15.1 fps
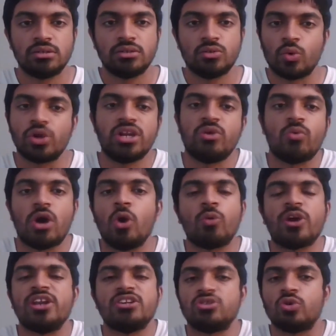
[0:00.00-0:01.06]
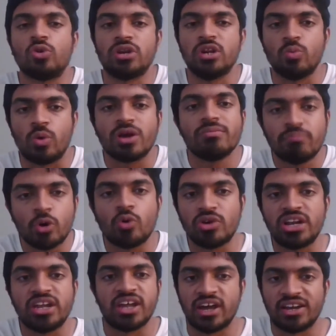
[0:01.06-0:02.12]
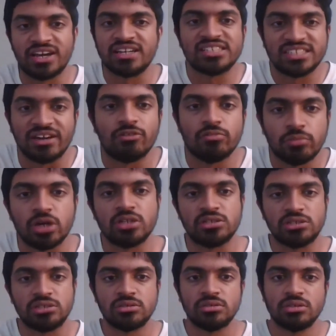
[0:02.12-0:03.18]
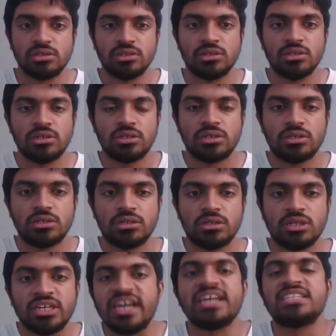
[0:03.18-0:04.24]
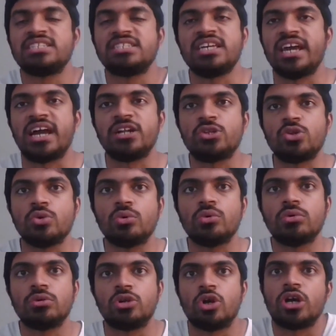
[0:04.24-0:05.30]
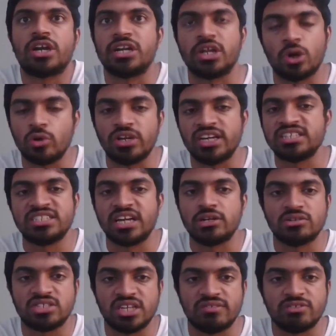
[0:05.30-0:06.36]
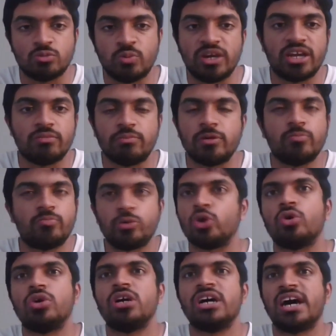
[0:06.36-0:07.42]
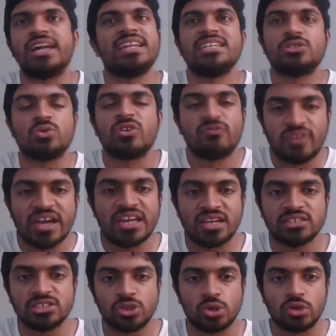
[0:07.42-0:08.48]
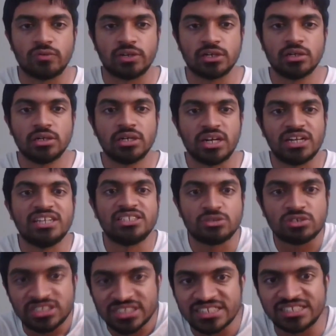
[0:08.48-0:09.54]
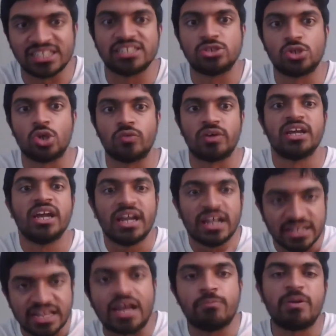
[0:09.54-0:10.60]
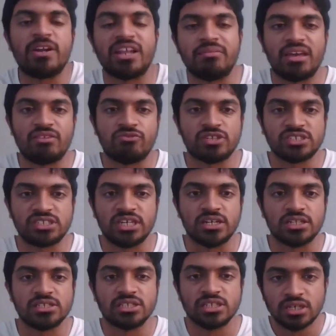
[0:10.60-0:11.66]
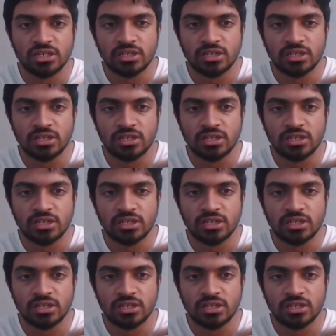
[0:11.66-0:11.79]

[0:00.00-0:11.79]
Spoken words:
How can he score only one boundary, 107 balls? Yes, he had to knock it down. Yes, he had to save his wicket. But bro, at least score 5 runs and over. At least score 6 runs and over. Tap it and make for singles.